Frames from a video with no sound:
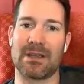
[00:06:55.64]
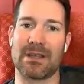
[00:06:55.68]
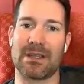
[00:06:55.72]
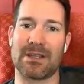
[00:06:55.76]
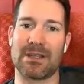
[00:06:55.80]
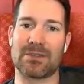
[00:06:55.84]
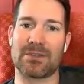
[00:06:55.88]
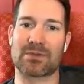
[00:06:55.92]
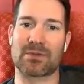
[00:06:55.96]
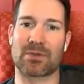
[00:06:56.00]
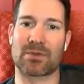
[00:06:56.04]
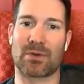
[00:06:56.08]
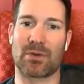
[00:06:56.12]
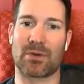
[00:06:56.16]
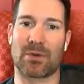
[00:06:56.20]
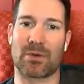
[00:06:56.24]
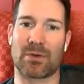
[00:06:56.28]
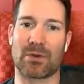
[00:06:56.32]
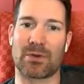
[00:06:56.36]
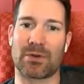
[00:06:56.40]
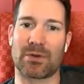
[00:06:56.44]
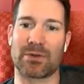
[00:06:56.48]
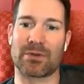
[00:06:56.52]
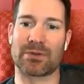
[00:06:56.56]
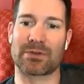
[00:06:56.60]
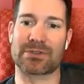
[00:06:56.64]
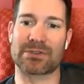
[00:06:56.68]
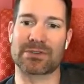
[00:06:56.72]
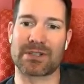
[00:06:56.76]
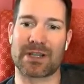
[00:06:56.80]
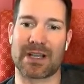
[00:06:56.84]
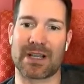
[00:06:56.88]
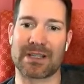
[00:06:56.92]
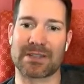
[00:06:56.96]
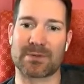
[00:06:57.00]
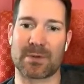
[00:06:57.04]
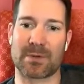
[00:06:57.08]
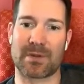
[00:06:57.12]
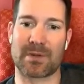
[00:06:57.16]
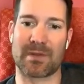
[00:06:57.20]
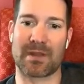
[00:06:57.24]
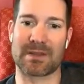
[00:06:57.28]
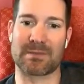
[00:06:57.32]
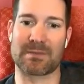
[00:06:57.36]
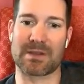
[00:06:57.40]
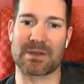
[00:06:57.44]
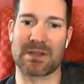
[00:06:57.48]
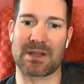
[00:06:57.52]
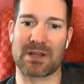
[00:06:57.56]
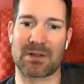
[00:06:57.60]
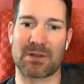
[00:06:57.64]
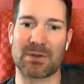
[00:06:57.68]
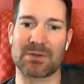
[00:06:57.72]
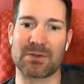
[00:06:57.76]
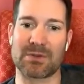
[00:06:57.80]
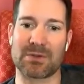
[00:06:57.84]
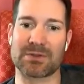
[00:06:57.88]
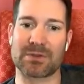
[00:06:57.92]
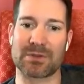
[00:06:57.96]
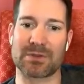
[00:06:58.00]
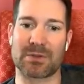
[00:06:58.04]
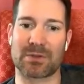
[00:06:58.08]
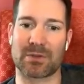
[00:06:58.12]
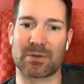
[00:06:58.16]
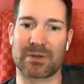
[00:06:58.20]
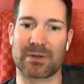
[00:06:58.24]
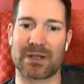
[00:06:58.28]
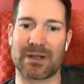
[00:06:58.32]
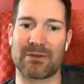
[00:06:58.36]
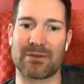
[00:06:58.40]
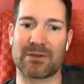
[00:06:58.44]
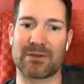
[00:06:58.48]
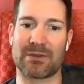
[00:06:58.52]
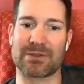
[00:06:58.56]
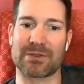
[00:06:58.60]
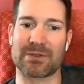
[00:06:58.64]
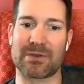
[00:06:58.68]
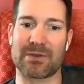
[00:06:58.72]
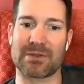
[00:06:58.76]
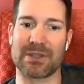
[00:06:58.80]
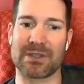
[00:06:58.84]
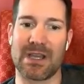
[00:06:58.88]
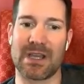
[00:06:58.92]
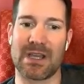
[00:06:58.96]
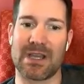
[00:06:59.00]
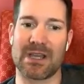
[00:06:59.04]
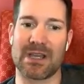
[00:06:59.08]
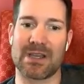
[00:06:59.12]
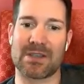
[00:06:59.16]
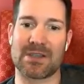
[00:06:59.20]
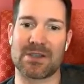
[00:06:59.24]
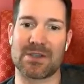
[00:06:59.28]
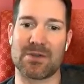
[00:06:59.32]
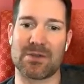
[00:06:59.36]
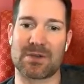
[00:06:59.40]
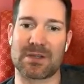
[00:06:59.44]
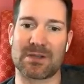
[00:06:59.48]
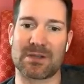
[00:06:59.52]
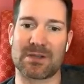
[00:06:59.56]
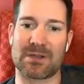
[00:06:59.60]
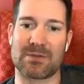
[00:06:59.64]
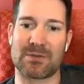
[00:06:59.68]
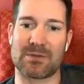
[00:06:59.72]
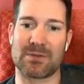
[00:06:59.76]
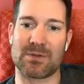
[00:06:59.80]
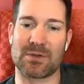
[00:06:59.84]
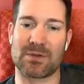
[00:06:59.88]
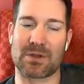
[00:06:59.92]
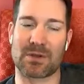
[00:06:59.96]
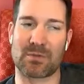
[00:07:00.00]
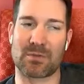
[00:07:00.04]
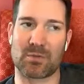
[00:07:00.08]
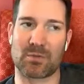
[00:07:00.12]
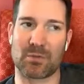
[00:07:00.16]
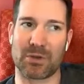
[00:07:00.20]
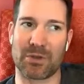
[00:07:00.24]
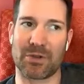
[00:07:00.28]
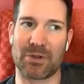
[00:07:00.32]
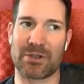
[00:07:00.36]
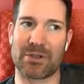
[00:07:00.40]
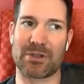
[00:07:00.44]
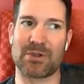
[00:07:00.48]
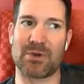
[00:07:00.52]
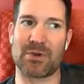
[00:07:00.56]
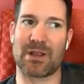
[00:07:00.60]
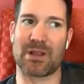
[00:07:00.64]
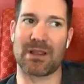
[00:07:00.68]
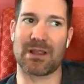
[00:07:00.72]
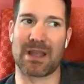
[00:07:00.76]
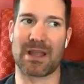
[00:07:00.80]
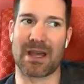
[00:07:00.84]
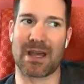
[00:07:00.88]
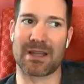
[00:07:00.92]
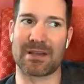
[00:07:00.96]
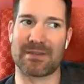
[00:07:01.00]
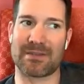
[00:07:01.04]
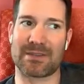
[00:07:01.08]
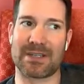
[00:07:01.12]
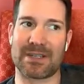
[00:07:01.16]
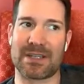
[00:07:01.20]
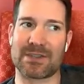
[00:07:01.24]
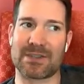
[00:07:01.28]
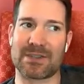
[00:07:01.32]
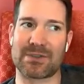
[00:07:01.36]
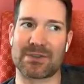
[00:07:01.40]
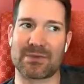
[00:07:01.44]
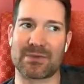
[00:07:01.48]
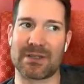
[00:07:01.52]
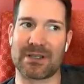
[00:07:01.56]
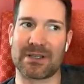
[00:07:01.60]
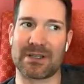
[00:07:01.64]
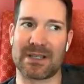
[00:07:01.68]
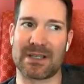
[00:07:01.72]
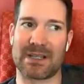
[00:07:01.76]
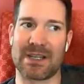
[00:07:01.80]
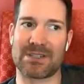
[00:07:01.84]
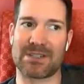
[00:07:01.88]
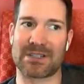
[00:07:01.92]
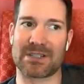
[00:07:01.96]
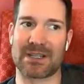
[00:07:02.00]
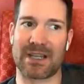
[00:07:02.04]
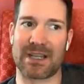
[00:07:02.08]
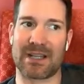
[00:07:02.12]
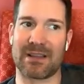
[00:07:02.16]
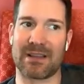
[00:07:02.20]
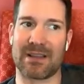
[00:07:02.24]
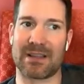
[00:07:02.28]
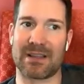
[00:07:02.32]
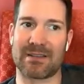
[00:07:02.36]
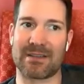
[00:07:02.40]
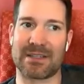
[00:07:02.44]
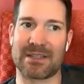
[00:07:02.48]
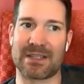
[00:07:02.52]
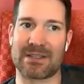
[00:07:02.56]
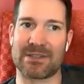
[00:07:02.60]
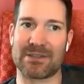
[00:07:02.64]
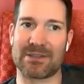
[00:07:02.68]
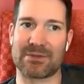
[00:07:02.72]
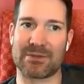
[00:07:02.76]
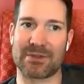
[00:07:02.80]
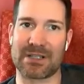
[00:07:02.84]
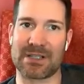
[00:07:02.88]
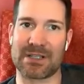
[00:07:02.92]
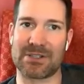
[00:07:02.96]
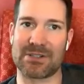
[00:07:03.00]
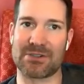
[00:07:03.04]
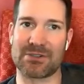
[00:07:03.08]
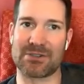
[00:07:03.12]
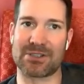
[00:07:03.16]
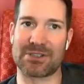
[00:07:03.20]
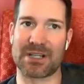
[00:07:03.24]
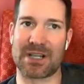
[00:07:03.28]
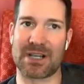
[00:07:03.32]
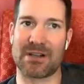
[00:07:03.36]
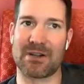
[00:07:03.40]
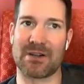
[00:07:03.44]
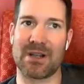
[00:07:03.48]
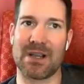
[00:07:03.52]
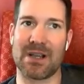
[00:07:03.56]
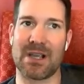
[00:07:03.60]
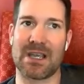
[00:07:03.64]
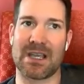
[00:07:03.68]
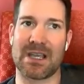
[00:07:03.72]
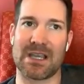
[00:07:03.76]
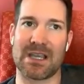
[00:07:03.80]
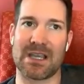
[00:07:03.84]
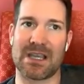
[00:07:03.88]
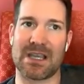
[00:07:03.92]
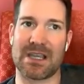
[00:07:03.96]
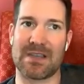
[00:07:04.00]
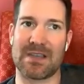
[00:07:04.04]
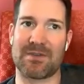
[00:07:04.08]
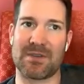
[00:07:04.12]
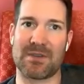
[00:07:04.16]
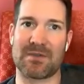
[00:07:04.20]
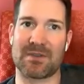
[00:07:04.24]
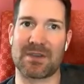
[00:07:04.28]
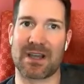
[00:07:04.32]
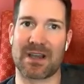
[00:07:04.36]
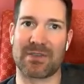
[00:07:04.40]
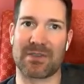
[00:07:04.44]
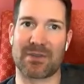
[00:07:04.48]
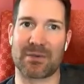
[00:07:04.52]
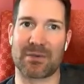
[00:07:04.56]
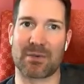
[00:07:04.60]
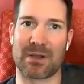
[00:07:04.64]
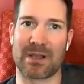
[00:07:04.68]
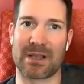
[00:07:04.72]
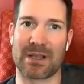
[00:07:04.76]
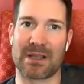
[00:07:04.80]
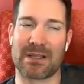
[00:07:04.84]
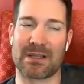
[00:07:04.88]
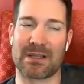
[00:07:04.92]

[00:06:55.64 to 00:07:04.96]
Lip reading: intraoral shots, whether that be occlusal or whatever. So you can really do a lot of dentistry and educate a lot of dentistry in your chair if you've got the right